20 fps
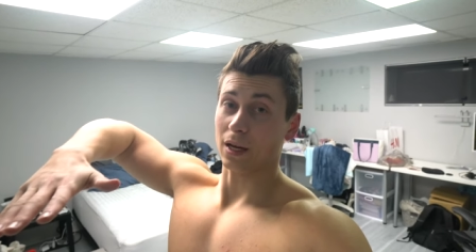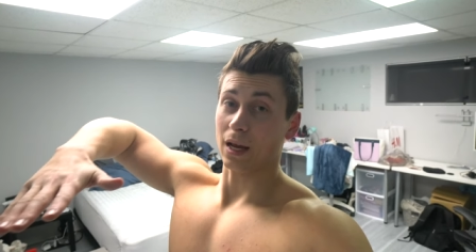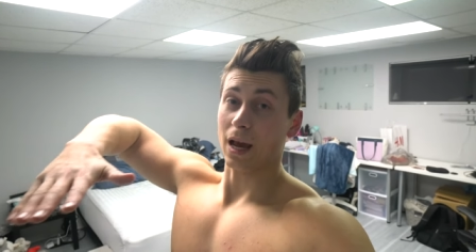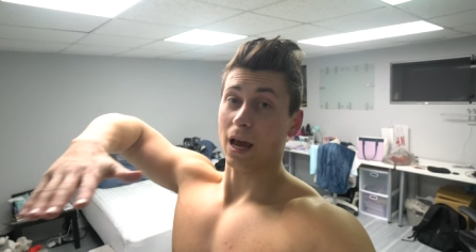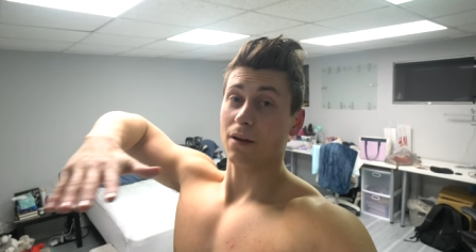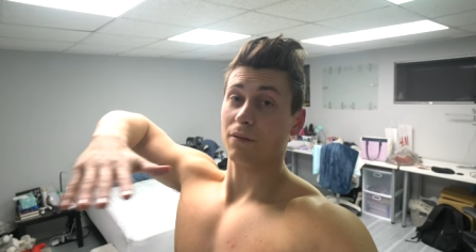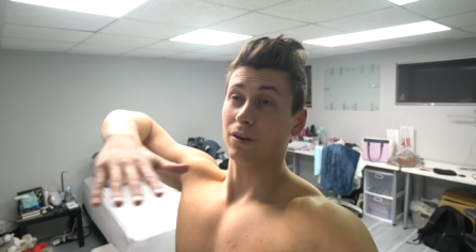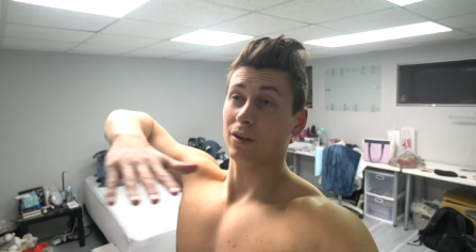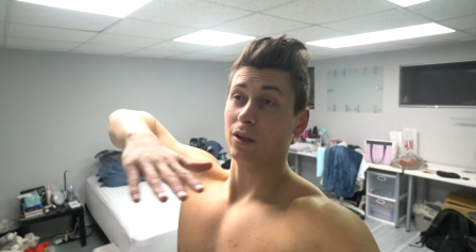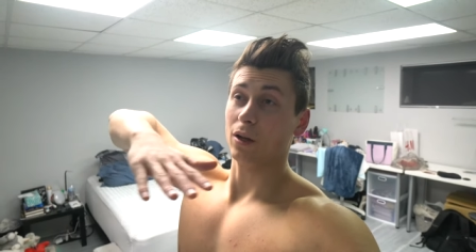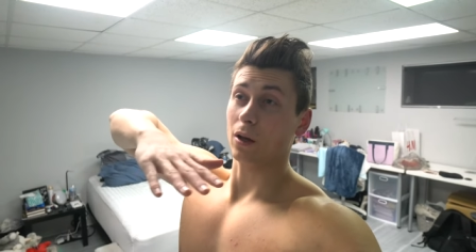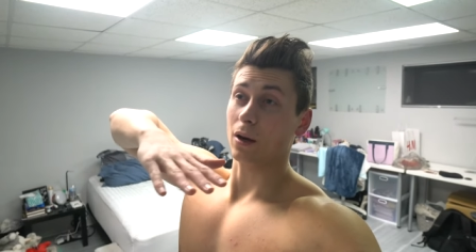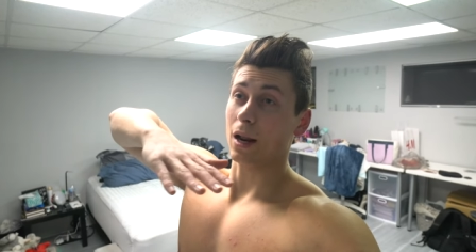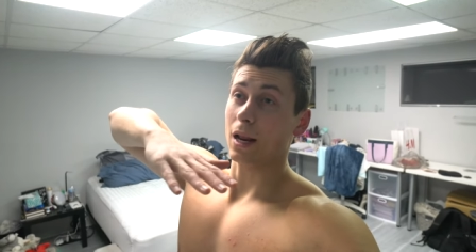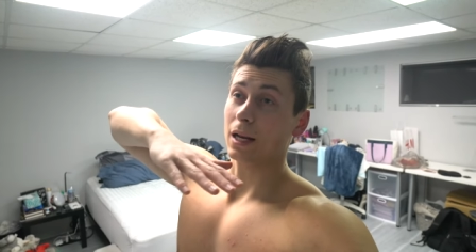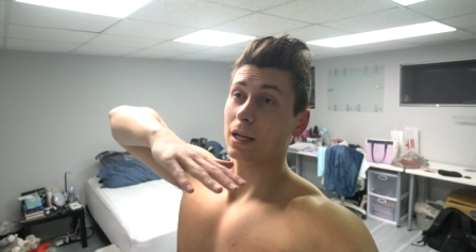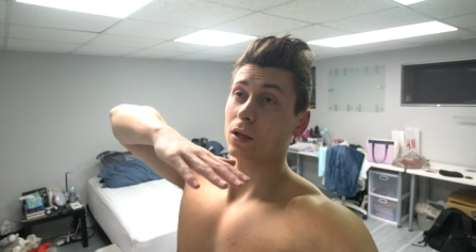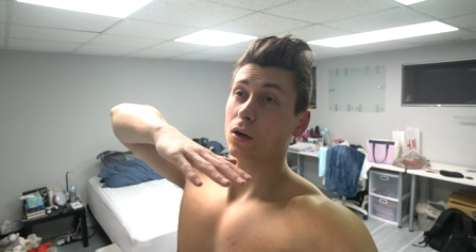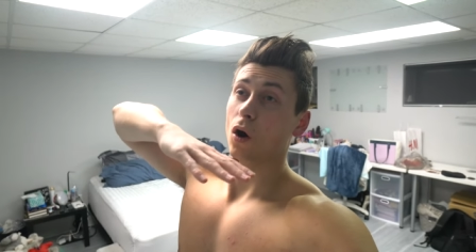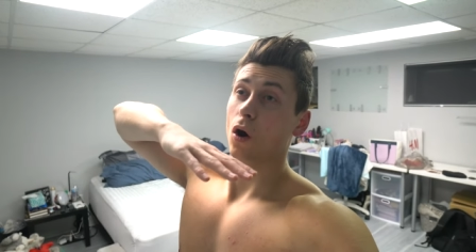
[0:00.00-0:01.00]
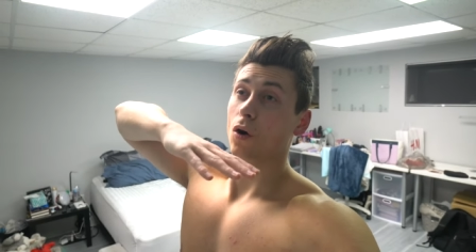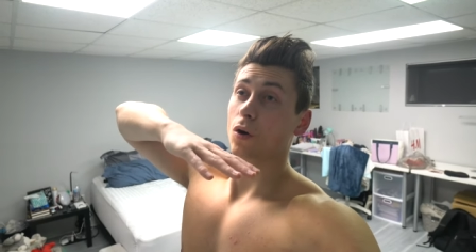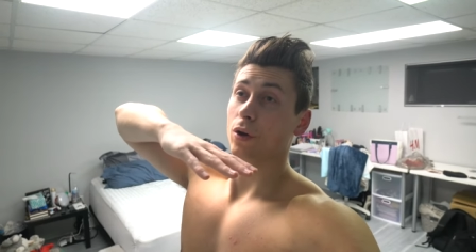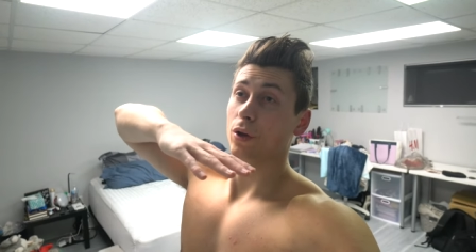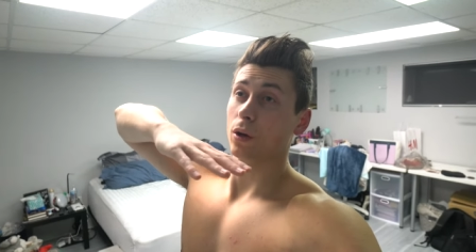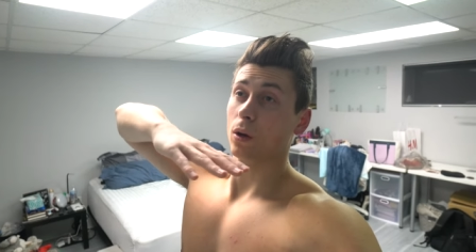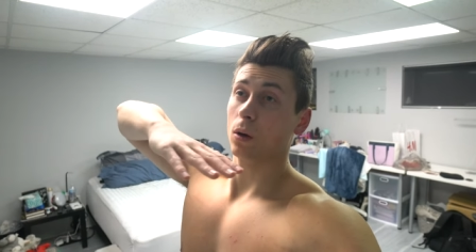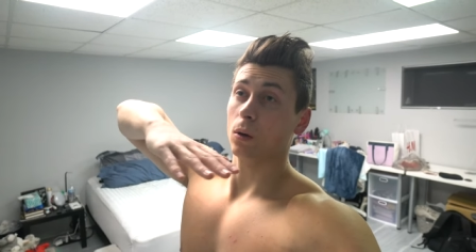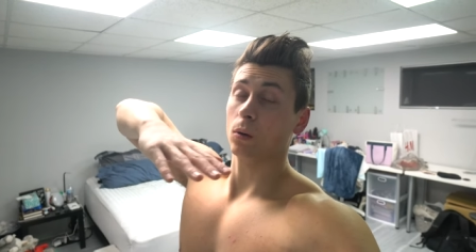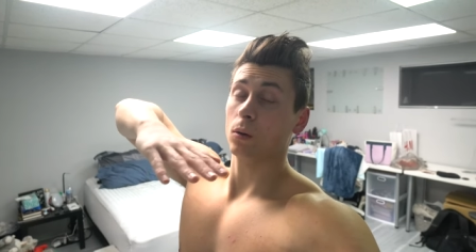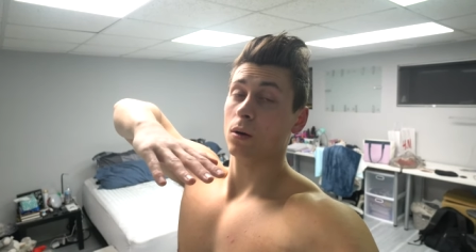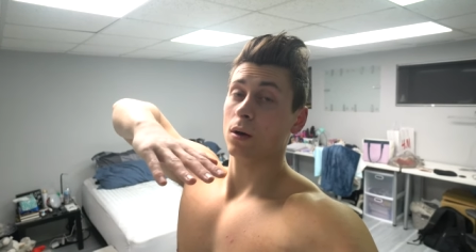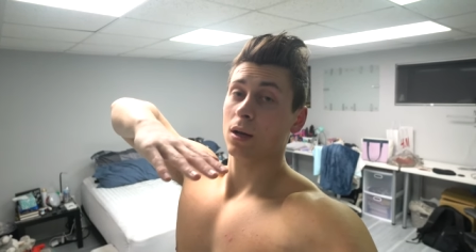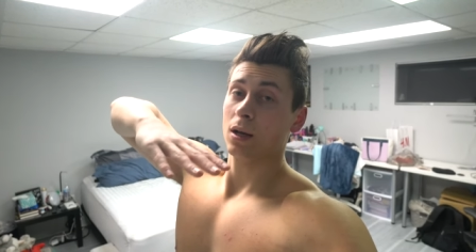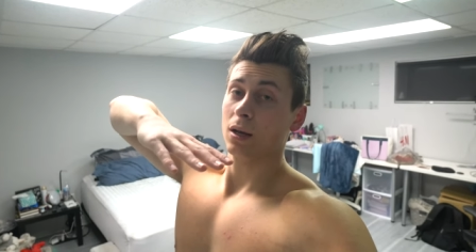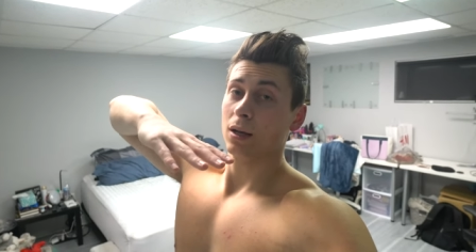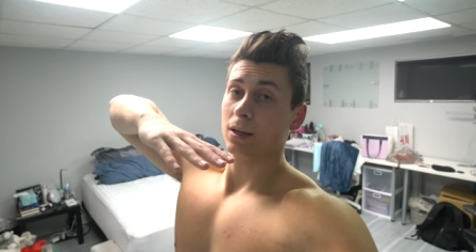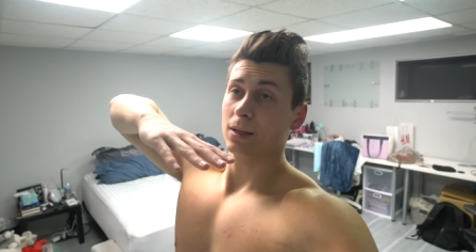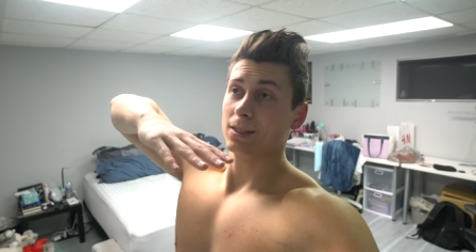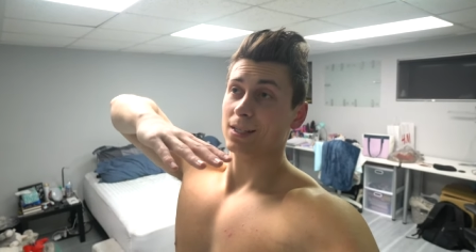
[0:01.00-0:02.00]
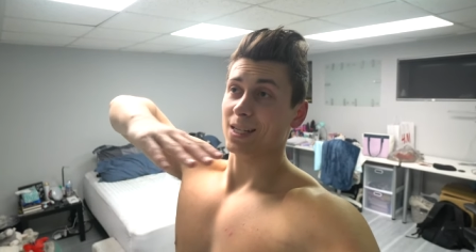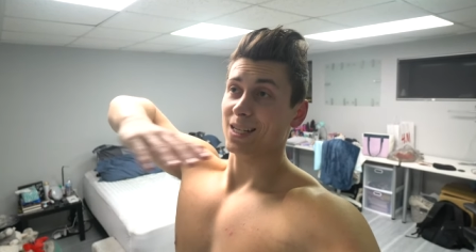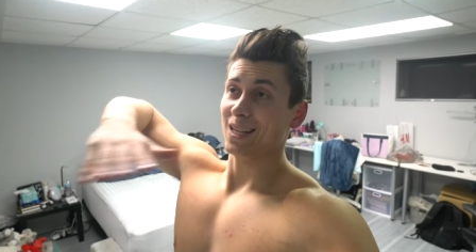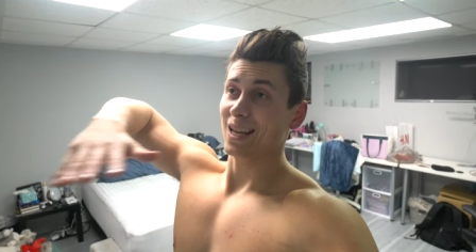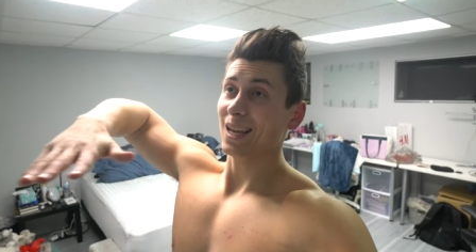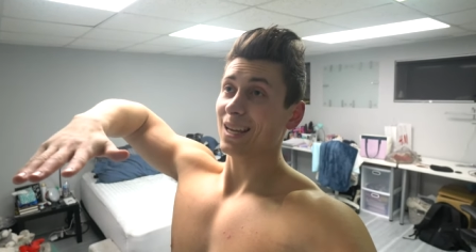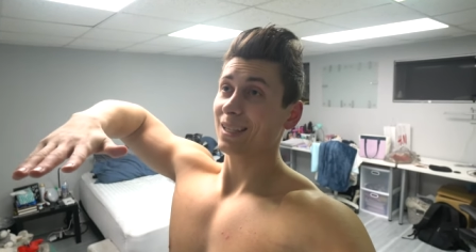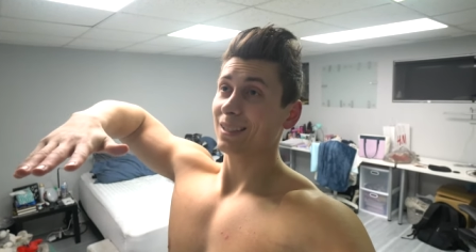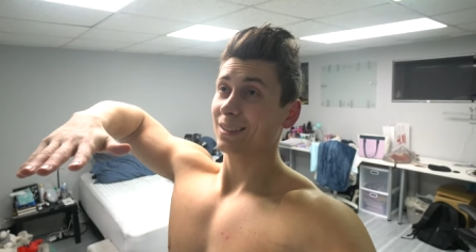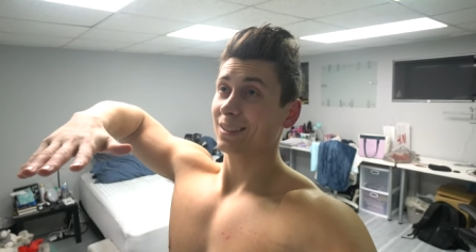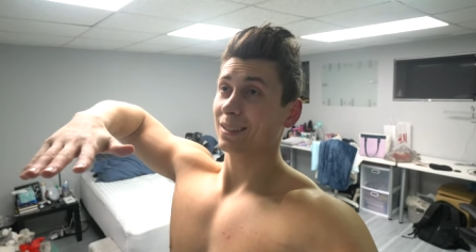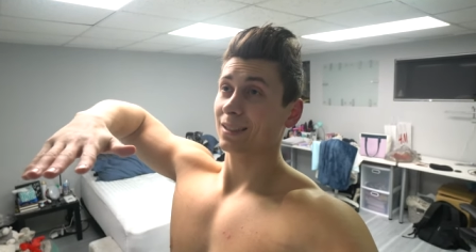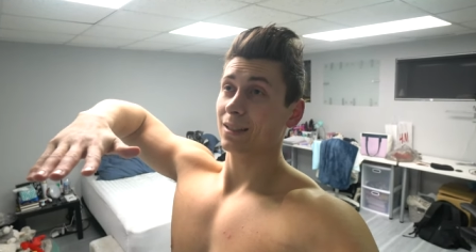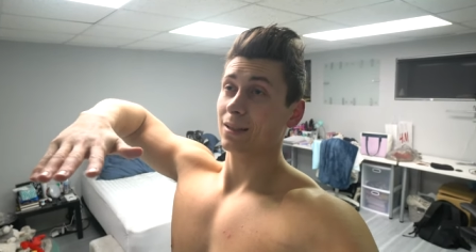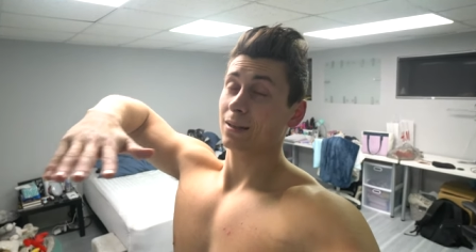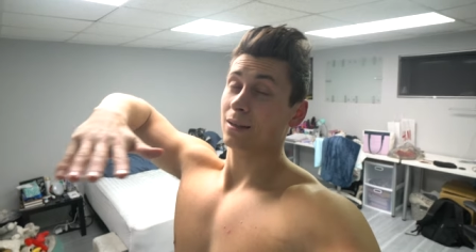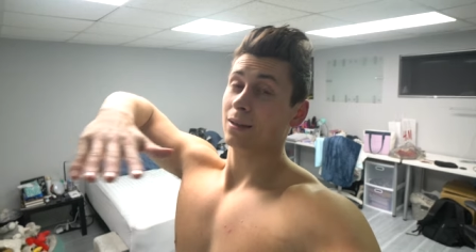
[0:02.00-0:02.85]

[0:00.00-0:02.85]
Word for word: I haven't done any cardio to date.